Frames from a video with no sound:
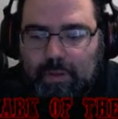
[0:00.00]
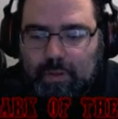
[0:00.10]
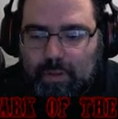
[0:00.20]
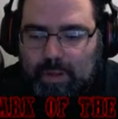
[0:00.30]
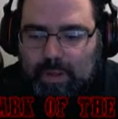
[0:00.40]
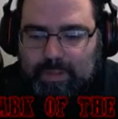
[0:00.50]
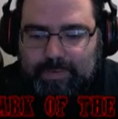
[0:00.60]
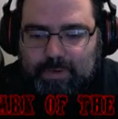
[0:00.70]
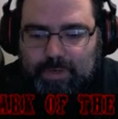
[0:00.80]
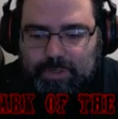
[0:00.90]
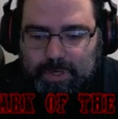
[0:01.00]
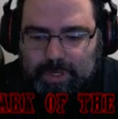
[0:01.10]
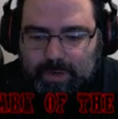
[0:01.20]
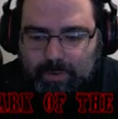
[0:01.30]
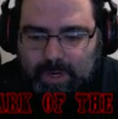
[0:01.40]
Uh, let's have another drink.
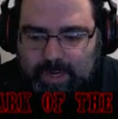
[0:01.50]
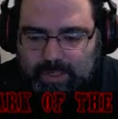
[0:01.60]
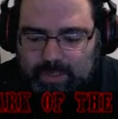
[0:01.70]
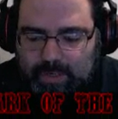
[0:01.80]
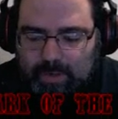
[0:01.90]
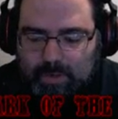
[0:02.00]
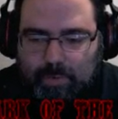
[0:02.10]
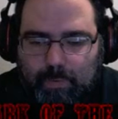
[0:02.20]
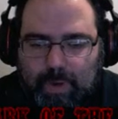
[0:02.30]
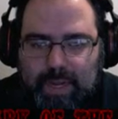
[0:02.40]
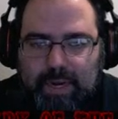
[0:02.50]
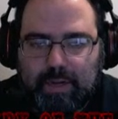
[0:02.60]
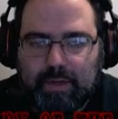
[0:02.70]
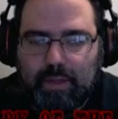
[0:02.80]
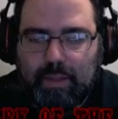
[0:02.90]
Why not?
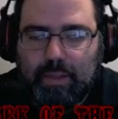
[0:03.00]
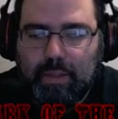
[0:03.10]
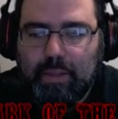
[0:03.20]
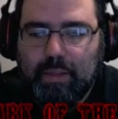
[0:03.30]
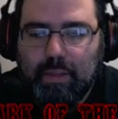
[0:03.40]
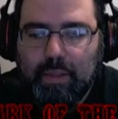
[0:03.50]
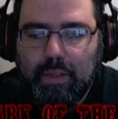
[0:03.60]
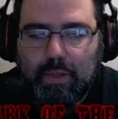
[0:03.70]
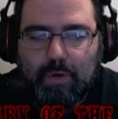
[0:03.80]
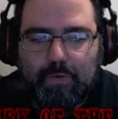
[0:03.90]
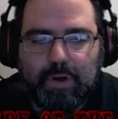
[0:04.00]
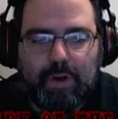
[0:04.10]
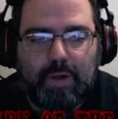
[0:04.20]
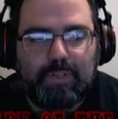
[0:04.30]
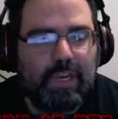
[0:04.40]
Wine. Overhear
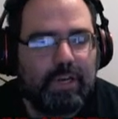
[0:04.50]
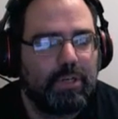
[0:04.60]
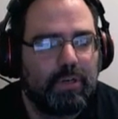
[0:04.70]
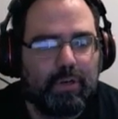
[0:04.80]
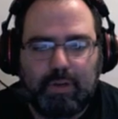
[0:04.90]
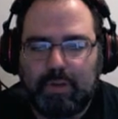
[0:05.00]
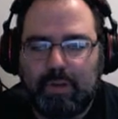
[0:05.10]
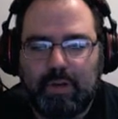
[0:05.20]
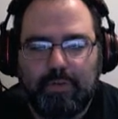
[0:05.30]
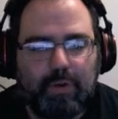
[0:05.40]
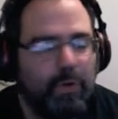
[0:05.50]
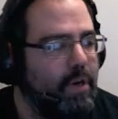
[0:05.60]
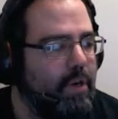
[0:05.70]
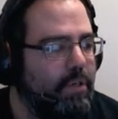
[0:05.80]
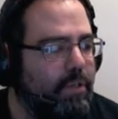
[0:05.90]
Conversation, and you
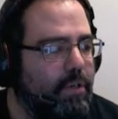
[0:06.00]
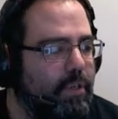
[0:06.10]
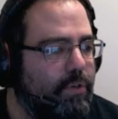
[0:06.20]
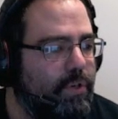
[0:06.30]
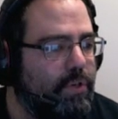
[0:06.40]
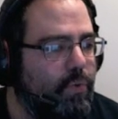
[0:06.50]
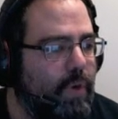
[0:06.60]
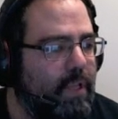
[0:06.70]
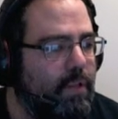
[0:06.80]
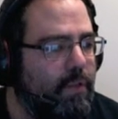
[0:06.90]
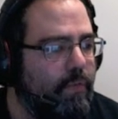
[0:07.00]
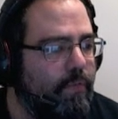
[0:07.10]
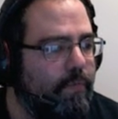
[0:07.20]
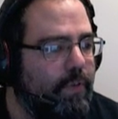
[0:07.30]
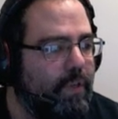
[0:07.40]
recorded in Journal Entry 12.